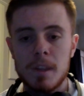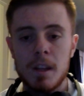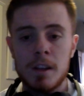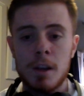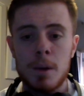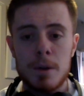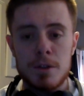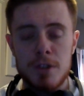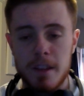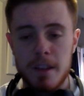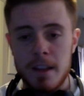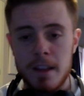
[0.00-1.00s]
Go and
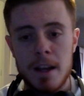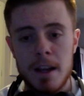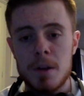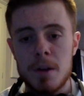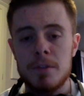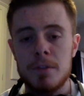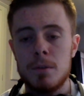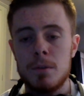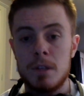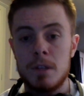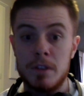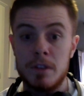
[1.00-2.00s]
check that out if you
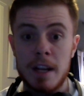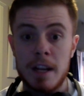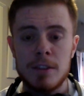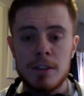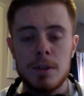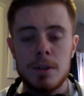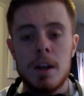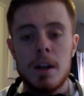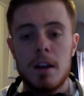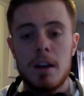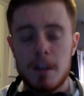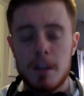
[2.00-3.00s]
like to.
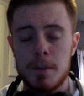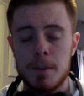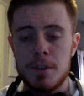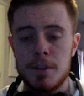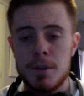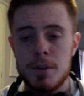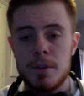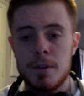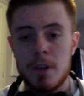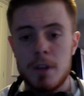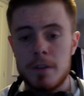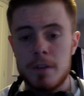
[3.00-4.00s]
I recommend you do if
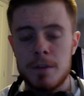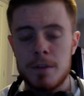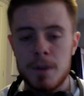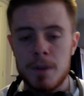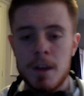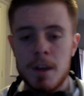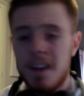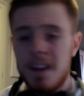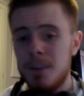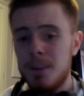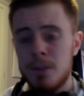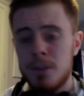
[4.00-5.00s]
you like FIFA.
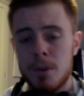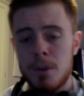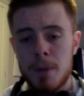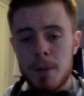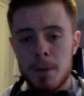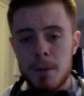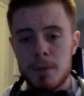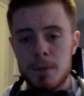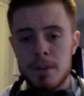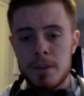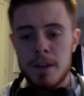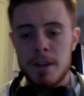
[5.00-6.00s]
He's also got Black Ops
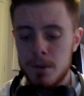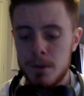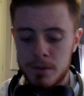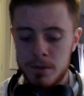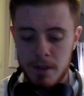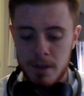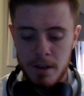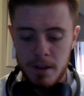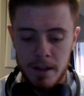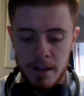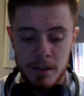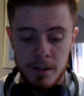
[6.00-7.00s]
3 videos,
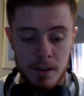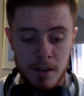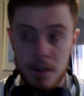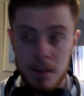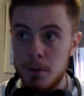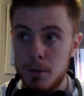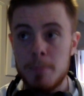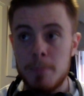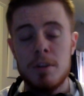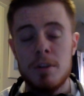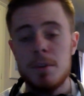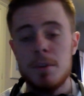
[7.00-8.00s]
and he can do
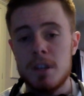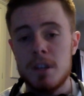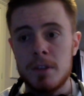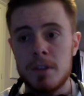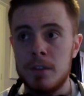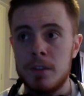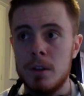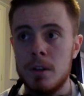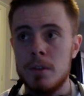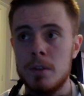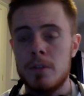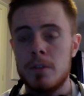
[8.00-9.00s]
pretty much anything. He's got
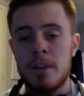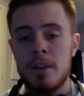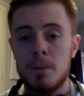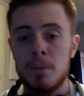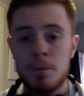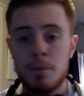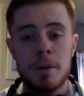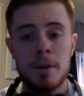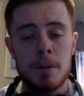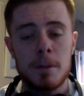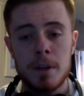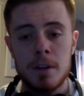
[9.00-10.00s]
loads of other things, and we're probably
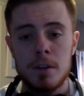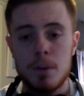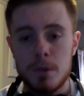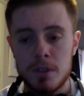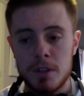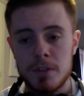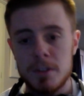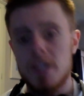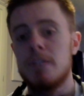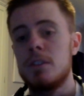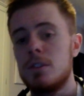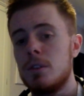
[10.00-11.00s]
going to be doing stuff
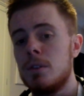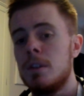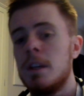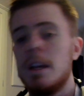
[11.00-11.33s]
together soon.